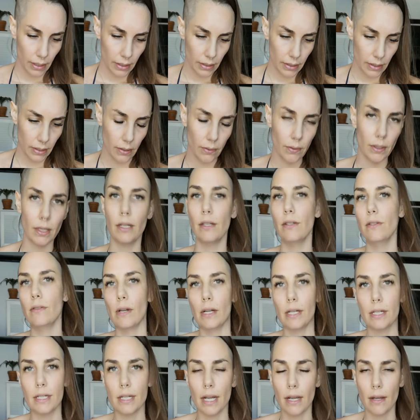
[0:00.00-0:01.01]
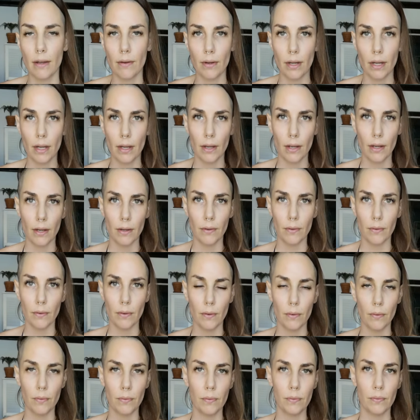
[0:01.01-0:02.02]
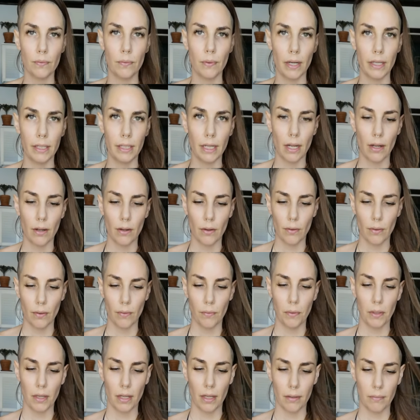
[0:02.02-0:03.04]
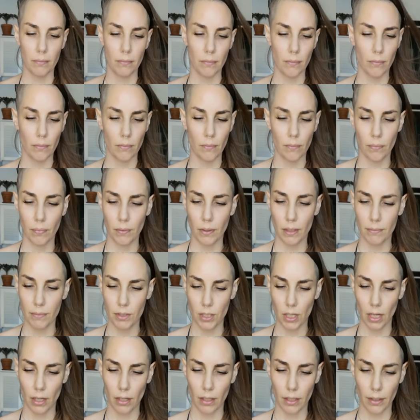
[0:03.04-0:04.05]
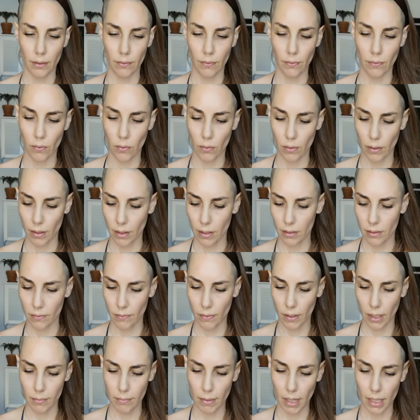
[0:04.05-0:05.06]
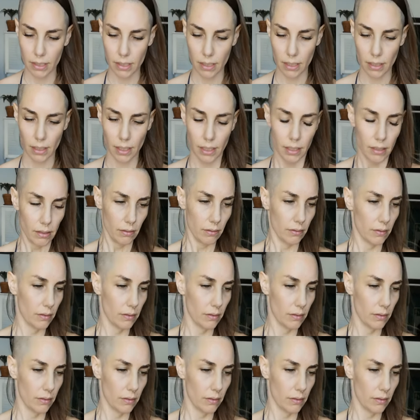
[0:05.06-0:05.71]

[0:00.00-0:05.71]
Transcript: So in is right now, uh, right now what I'm what I'm channeling for the divine masculine.